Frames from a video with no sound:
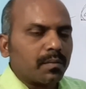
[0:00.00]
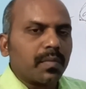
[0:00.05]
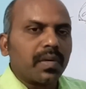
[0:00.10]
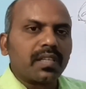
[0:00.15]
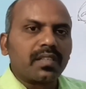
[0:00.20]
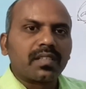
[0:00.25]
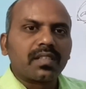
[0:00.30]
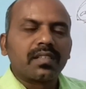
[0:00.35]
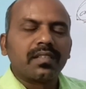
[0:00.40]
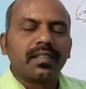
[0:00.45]

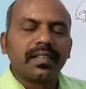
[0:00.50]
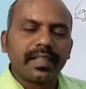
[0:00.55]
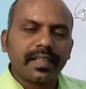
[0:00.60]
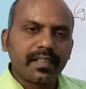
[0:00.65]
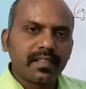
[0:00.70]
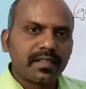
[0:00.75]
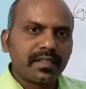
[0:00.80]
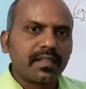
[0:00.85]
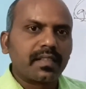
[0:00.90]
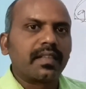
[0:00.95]
But here
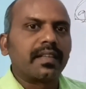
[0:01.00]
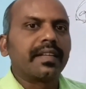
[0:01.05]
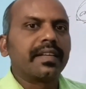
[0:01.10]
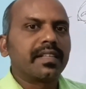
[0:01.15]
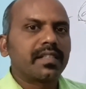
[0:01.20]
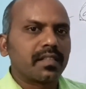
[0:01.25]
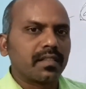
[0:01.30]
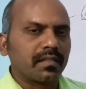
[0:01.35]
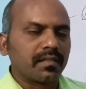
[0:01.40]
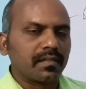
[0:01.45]
is a
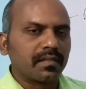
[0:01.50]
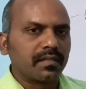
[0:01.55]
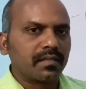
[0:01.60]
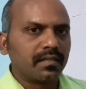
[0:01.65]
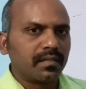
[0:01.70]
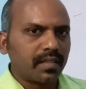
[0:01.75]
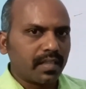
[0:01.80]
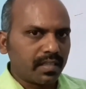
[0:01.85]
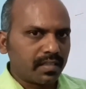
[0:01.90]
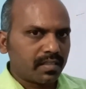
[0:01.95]
condition
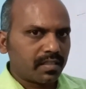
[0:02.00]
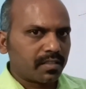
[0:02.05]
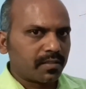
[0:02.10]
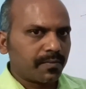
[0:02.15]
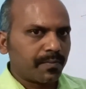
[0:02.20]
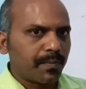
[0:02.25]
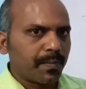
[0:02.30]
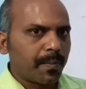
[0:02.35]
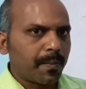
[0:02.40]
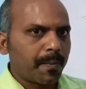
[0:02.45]
that
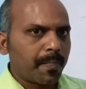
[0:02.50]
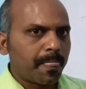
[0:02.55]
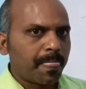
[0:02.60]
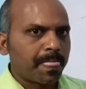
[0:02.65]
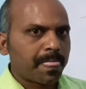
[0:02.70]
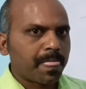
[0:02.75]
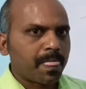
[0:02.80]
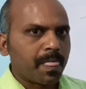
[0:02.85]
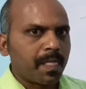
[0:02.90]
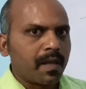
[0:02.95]

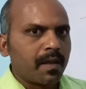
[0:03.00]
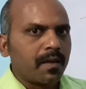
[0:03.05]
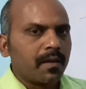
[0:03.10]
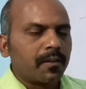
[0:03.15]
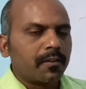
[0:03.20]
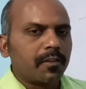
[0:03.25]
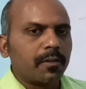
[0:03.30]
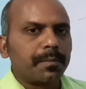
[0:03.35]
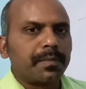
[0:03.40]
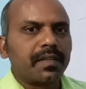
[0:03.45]

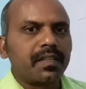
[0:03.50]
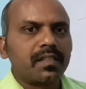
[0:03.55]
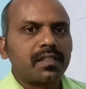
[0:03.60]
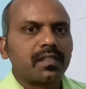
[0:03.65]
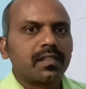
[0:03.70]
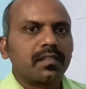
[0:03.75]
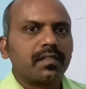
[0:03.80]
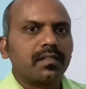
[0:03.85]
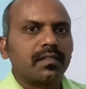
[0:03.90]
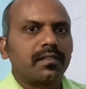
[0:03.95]
the
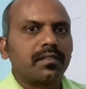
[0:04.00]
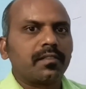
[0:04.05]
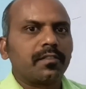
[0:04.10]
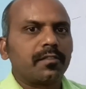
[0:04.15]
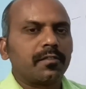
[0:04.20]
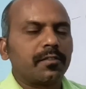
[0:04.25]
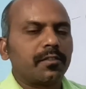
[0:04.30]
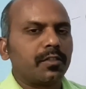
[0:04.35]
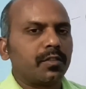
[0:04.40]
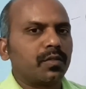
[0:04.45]
person
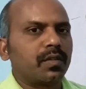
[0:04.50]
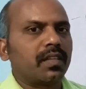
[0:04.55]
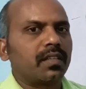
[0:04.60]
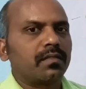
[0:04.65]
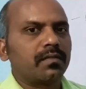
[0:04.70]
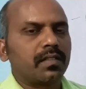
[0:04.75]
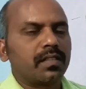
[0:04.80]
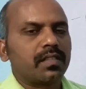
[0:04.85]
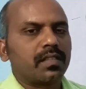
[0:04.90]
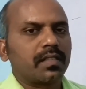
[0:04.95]
you are
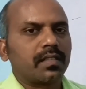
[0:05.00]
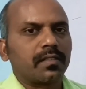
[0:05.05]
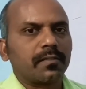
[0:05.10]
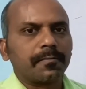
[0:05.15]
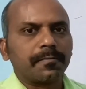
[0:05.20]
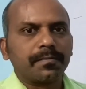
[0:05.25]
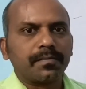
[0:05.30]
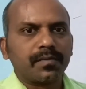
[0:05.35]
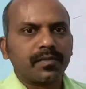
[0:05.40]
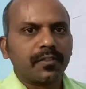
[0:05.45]
wishing
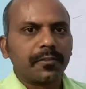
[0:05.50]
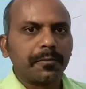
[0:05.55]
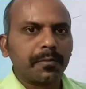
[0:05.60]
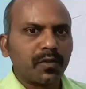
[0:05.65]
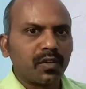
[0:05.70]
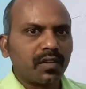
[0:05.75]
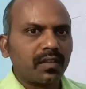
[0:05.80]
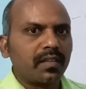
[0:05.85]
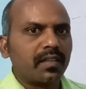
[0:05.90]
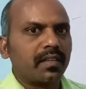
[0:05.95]
good
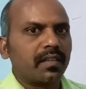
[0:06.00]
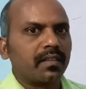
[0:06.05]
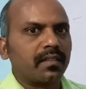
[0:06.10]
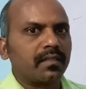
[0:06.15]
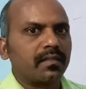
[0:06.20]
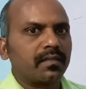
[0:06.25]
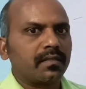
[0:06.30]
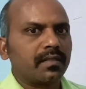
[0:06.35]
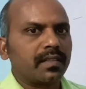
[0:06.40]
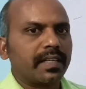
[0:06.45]
morning
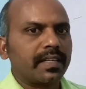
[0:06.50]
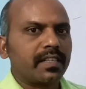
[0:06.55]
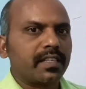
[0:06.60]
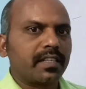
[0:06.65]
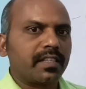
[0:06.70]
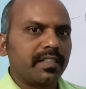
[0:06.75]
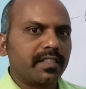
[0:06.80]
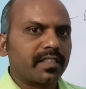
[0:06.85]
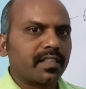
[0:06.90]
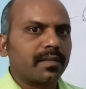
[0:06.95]
at
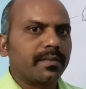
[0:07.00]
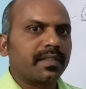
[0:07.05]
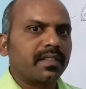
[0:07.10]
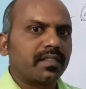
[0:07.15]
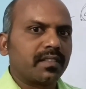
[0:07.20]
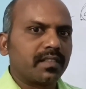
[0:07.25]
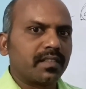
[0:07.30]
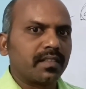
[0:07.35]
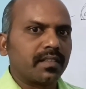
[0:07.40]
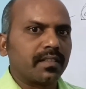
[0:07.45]
any time in
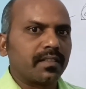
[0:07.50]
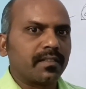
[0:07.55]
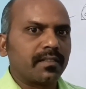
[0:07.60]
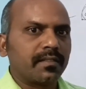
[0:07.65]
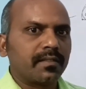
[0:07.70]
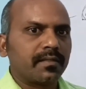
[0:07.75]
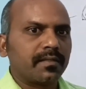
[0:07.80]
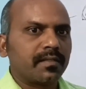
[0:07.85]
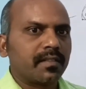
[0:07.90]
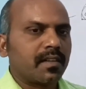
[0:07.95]
the day
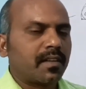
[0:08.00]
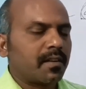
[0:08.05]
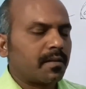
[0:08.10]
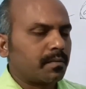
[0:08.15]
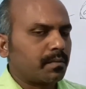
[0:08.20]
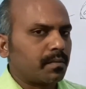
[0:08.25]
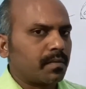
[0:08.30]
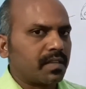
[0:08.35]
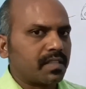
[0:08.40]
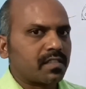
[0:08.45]

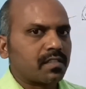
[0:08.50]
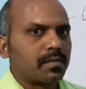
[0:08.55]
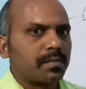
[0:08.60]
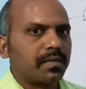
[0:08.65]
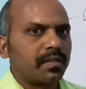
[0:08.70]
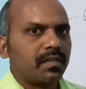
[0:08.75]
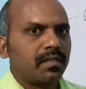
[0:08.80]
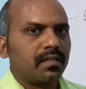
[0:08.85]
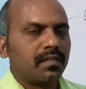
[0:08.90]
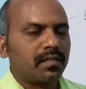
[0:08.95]
must
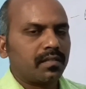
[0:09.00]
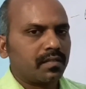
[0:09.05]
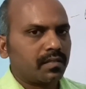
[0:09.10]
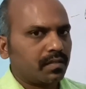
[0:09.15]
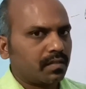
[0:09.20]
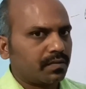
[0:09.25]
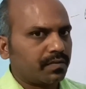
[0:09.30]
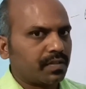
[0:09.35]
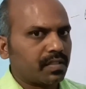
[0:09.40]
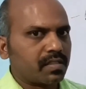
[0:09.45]
be
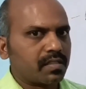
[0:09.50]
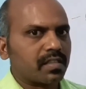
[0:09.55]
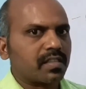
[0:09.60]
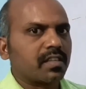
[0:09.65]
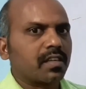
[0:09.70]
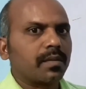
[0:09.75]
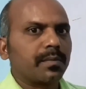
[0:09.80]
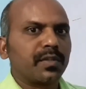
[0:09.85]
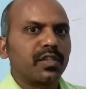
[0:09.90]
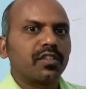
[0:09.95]
the first
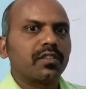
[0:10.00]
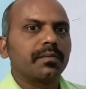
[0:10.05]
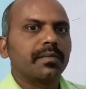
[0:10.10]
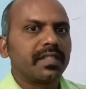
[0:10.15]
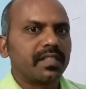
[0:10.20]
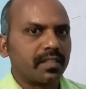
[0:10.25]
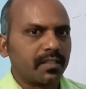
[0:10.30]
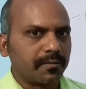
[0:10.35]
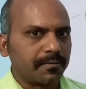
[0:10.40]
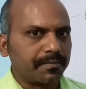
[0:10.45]
time you are
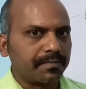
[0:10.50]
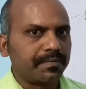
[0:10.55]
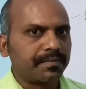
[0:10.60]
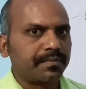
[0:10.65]
meeting.